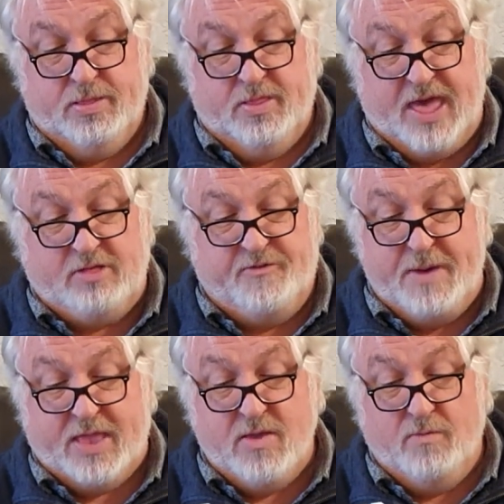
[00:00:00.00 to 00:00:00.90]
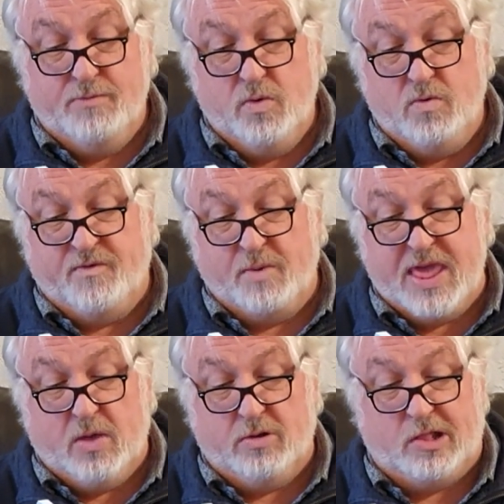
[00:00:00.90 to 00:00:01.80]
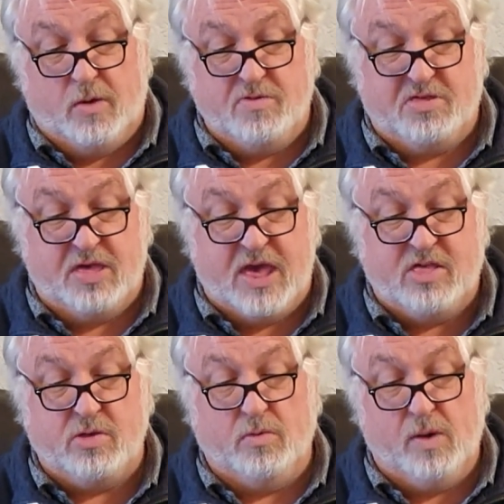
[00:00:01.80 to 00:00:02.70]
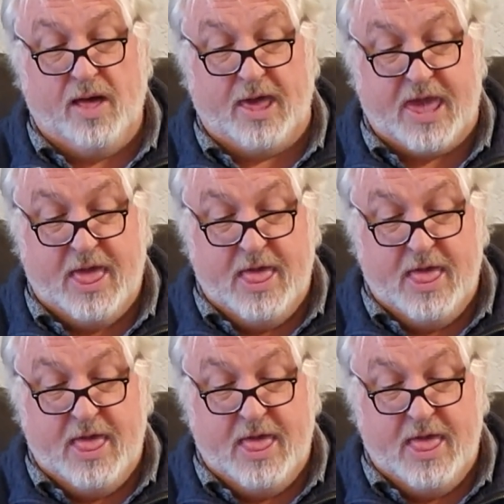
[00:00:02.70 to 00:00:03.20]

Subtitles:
The elf made no move, and when he got close, he saw why.